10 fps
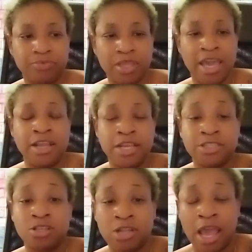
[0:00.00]
And
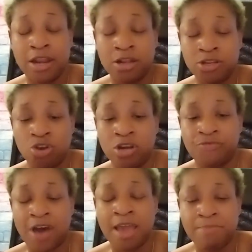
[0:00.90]
your
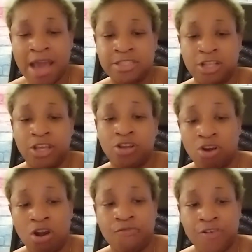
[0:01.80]
divine masculine
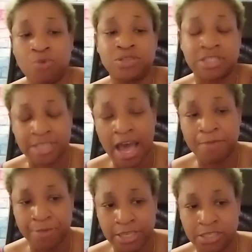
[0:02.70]
girlfriend was a
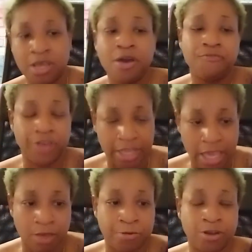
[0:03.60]
side piece for the
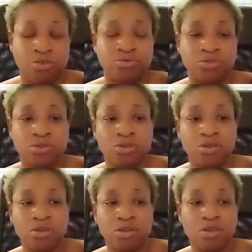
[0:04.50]
King of Pentacles.
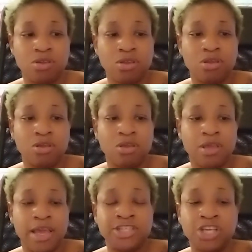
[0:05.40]

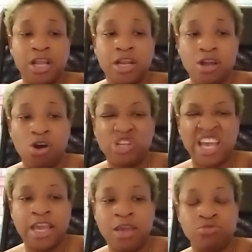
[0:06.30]
And she didn't know
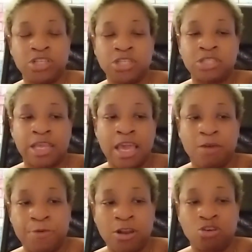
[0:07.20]
that he was just, the King
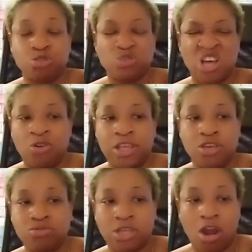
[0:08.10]
of Pentacles was only
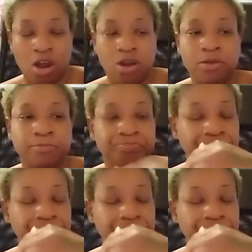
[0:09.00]
using her